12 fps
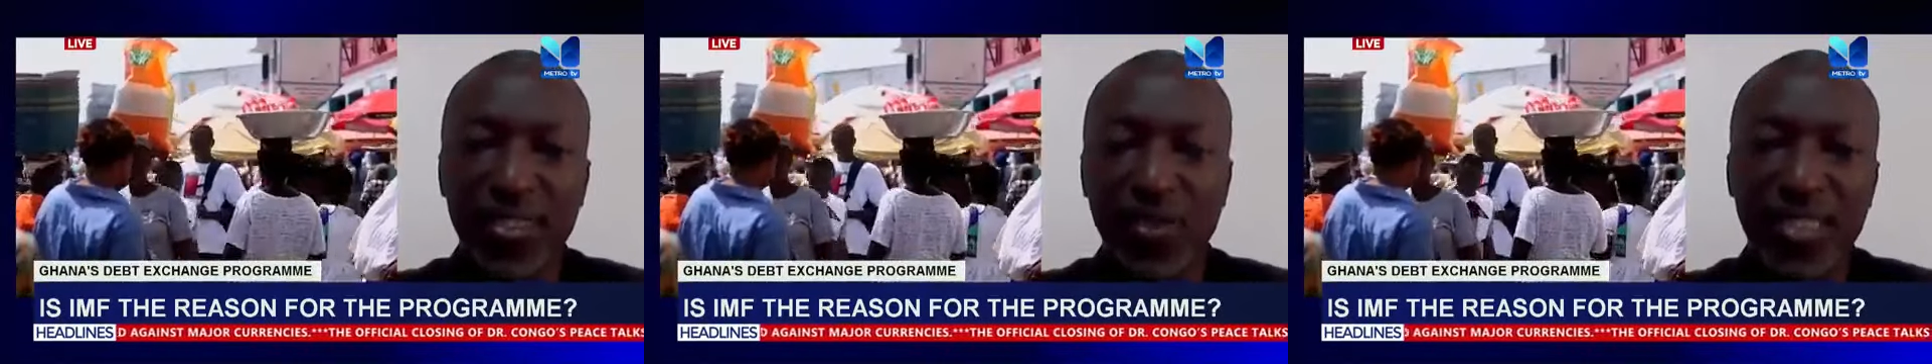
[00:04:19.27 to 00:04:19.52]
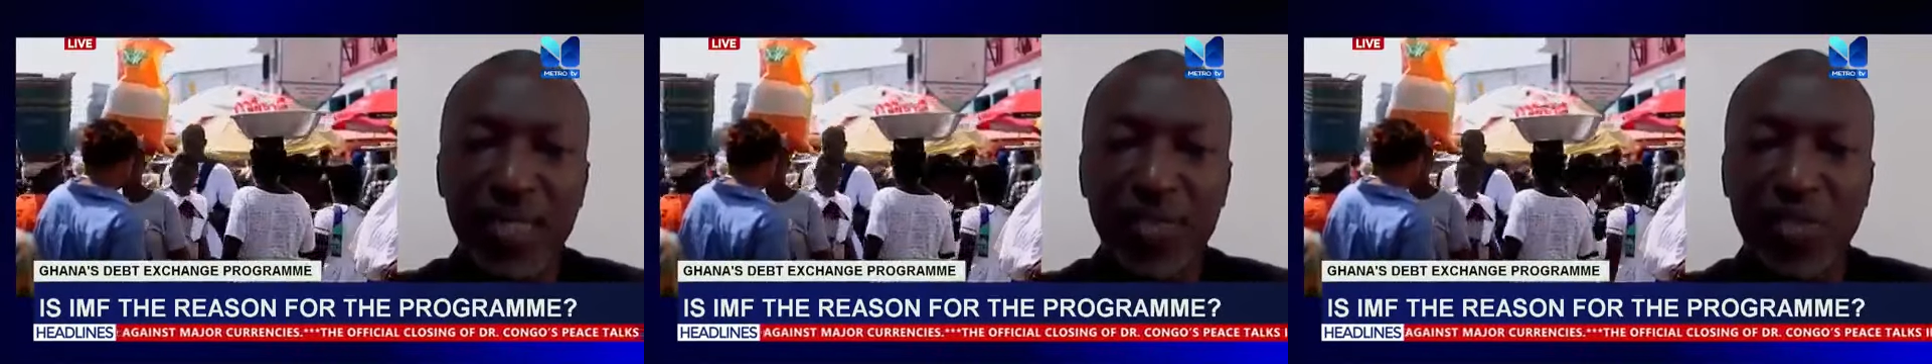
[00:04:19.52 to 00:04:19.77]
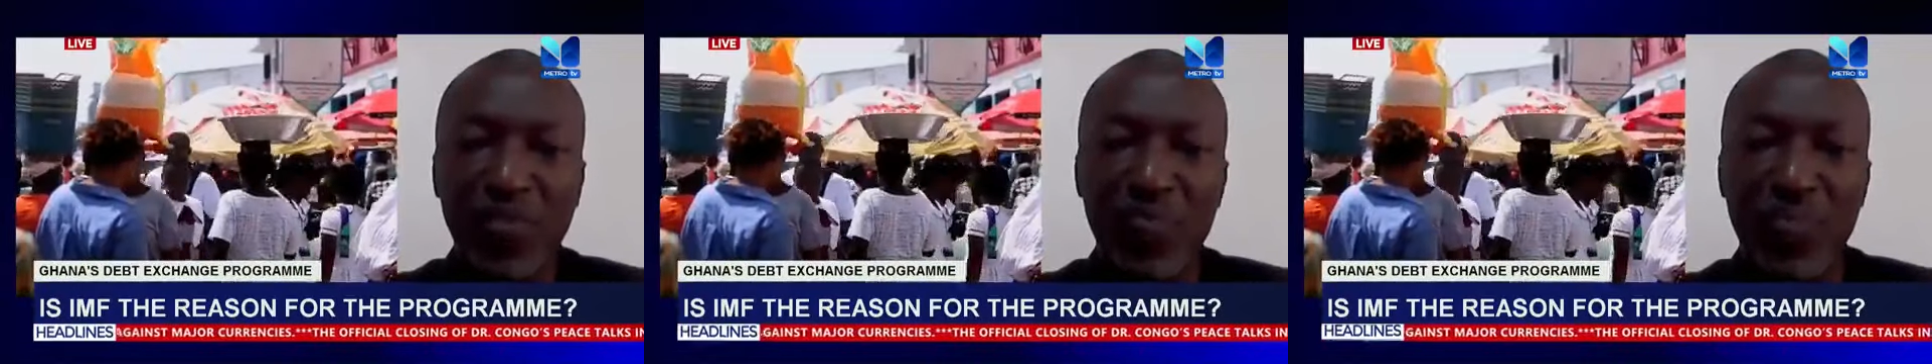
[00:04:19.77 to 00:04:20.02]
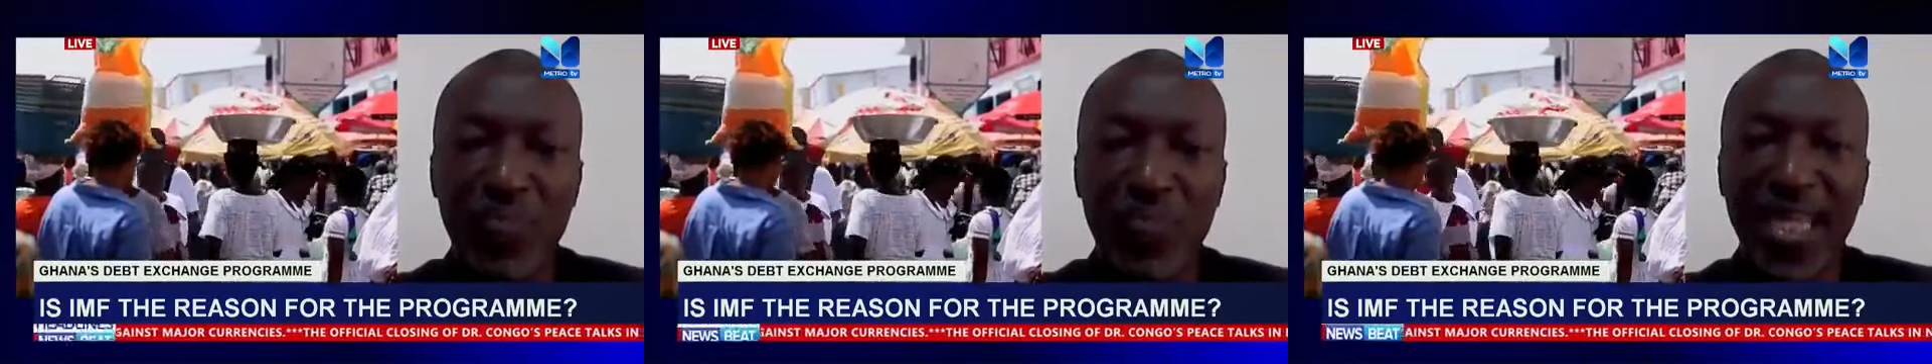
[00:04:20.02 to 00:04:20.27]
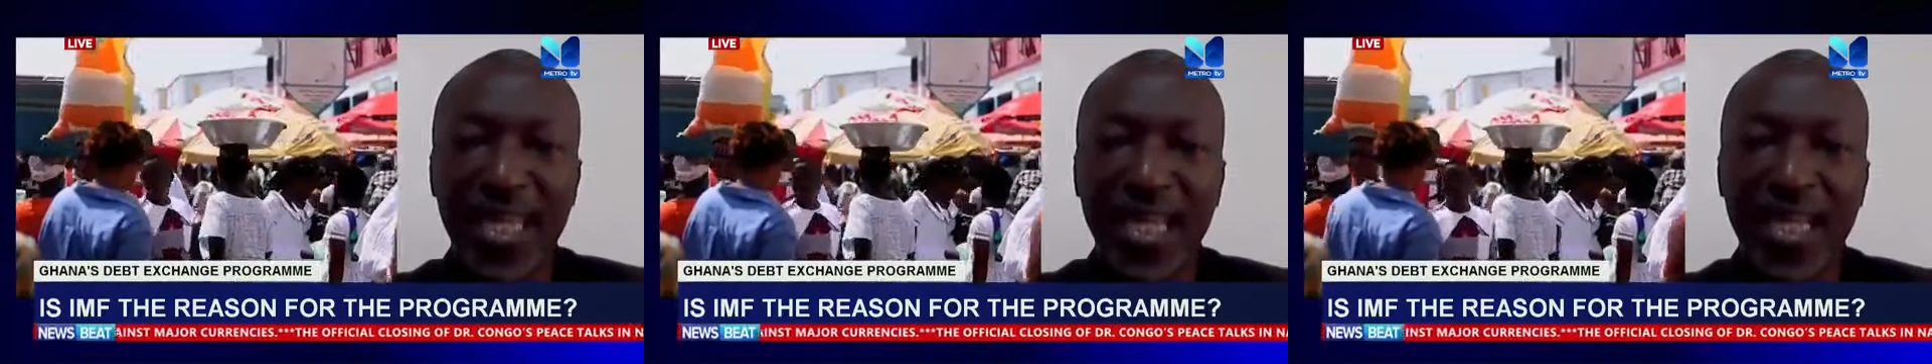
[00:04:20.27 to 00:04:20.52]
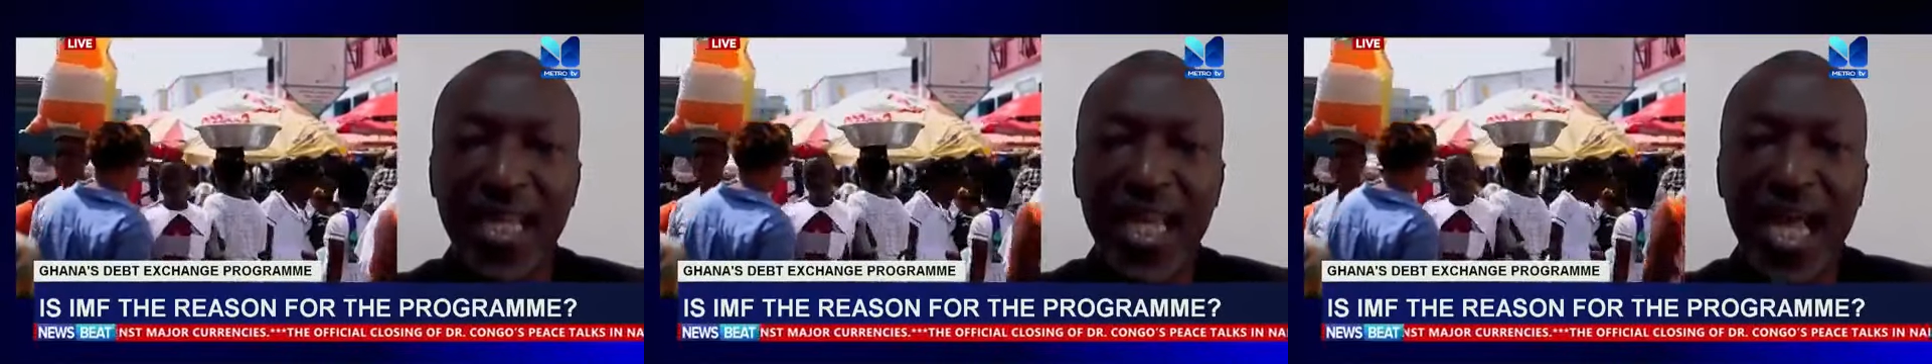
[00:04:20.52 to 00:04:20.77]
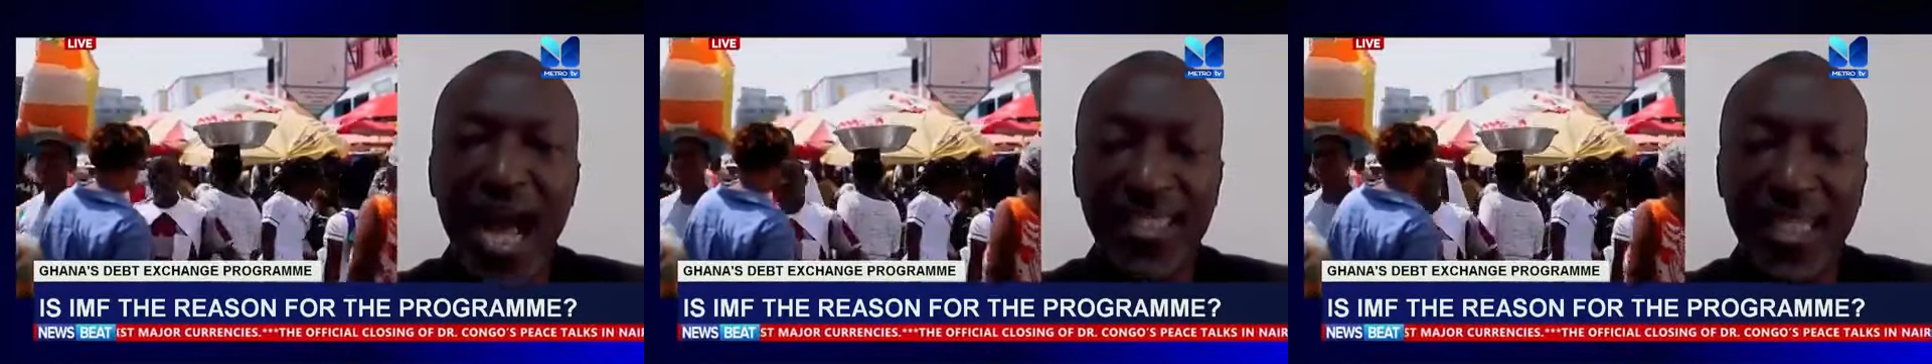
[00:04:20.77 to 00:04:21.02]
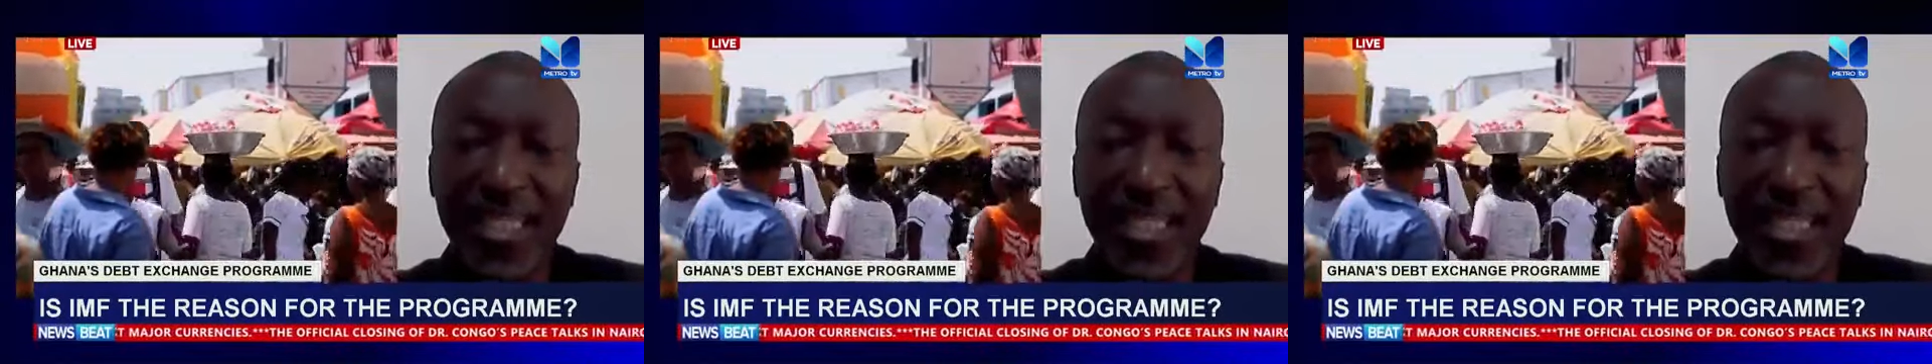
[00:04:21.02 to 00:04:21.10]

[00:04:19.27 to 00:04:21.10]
So in terms of panic right. as an